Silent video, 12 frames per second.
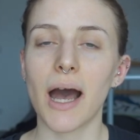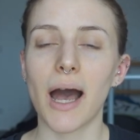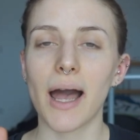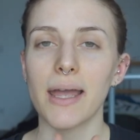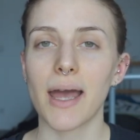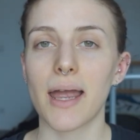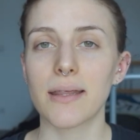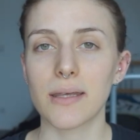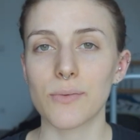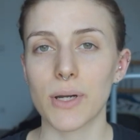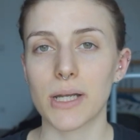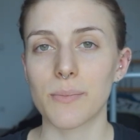I
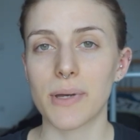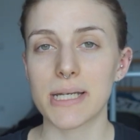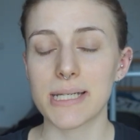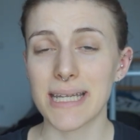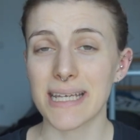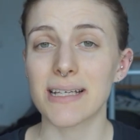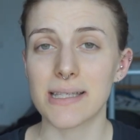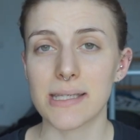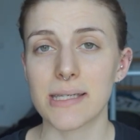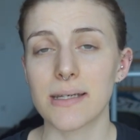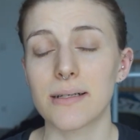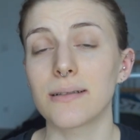highly recommend Naked
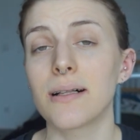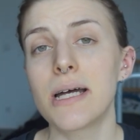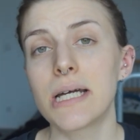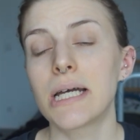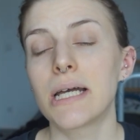Steel.